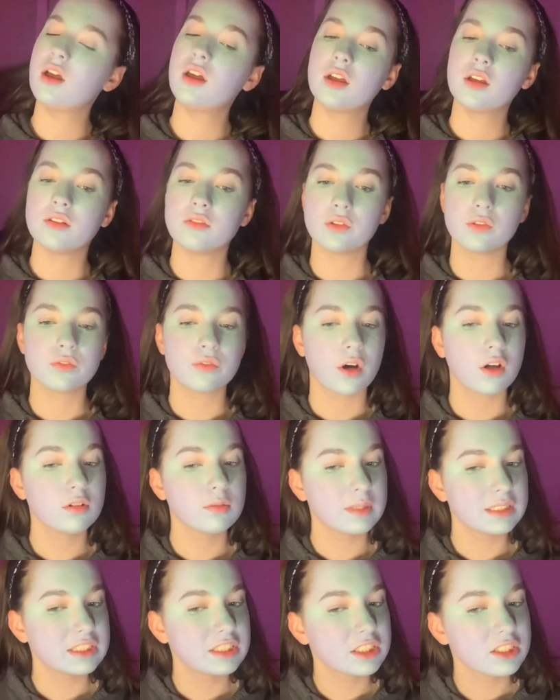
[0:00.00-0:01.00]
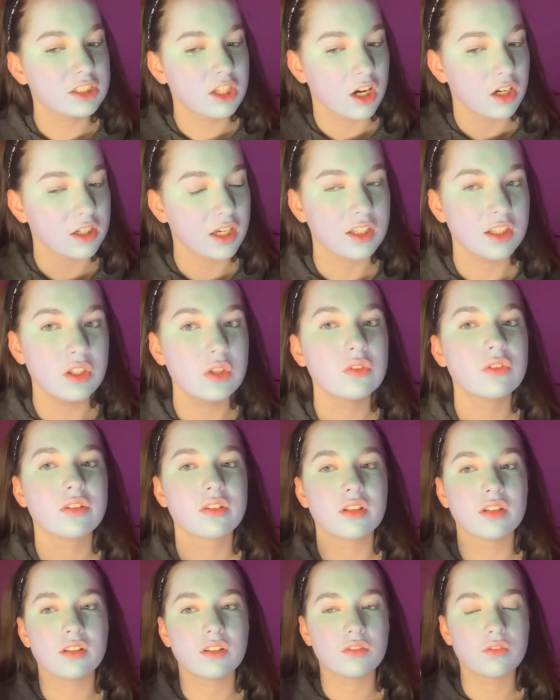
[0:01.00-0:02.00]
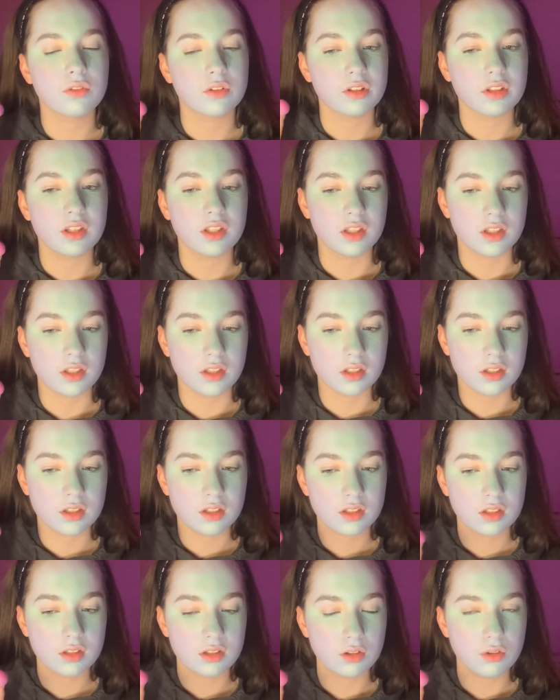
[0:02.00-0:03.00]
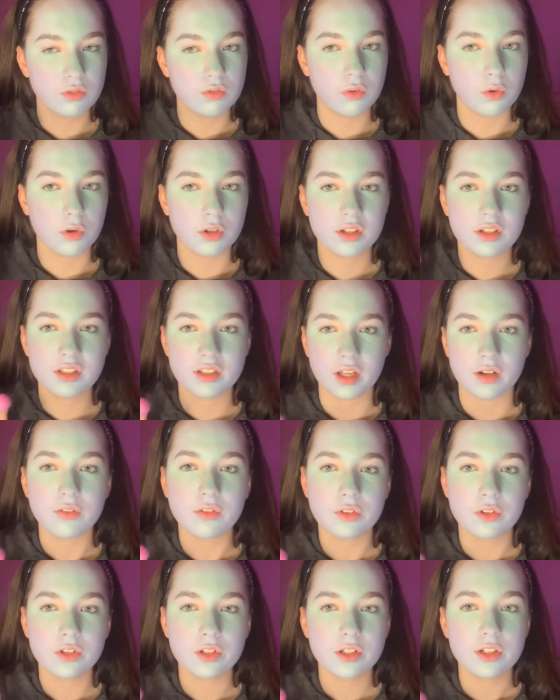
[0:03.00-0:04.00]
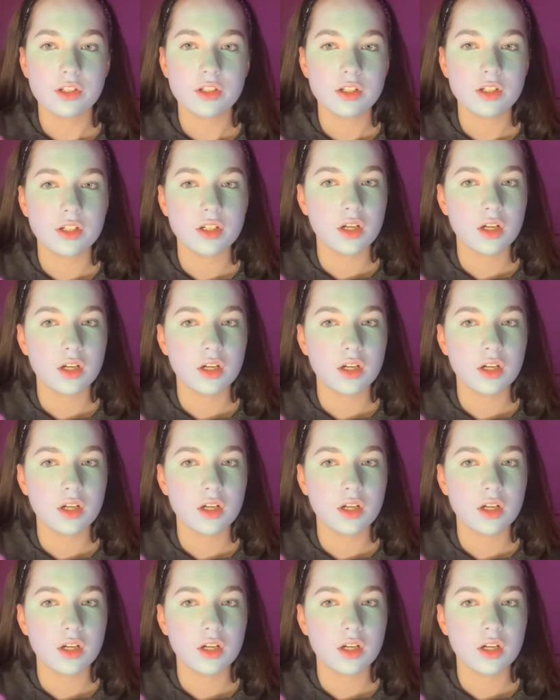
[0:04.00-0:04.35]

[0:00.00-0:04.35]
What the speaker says: If you follow my TikTok, I used this for the Euphoric Devil look.